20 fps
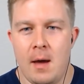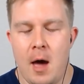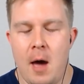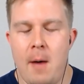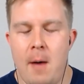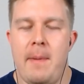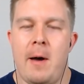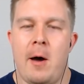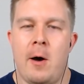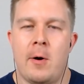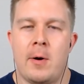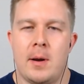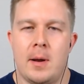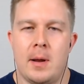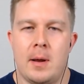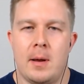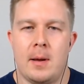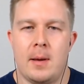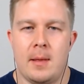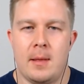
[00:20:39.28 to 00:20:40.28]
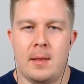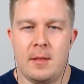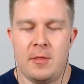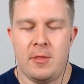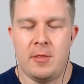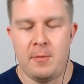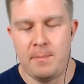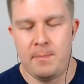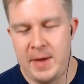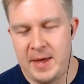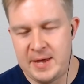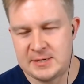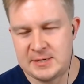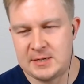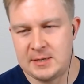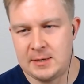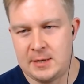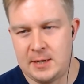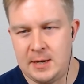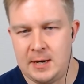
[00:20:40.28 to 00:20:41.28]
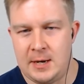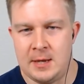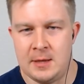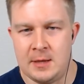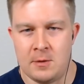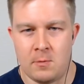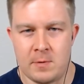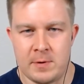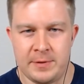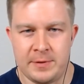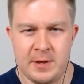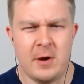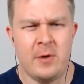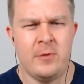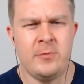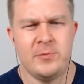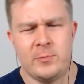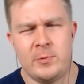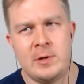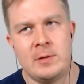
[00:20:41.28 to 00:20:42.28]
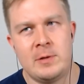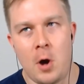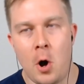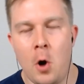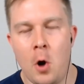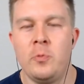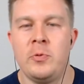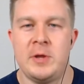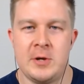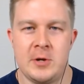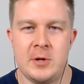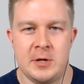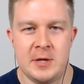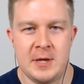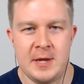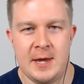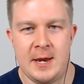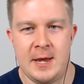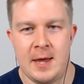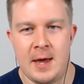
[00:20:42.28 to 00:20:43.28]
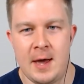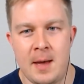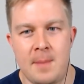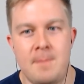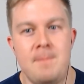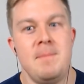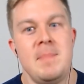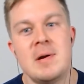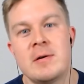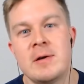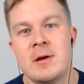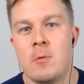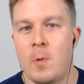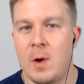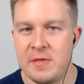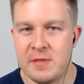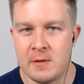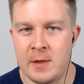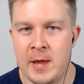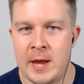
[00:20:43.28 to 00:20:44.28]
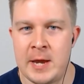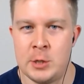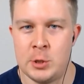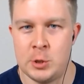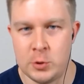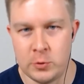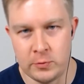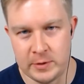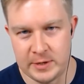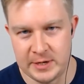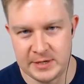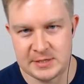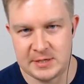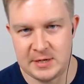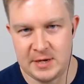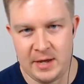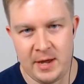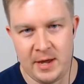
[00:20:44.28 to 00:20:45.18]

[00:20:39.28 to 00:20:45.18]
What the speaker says: about the best kitty in the world, the only good kitty, Miri Weatherlight Duelist,